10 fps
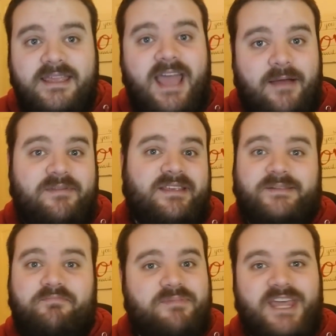Yeah,
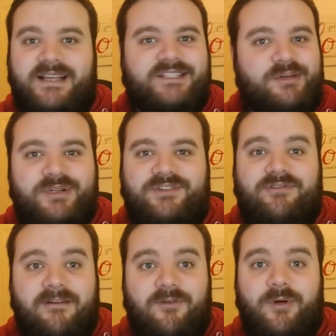just thanks so much
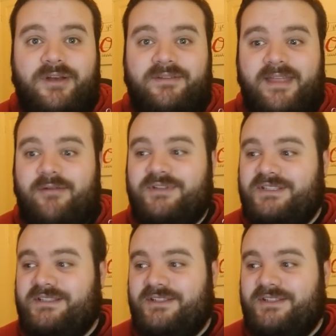for everyone. That was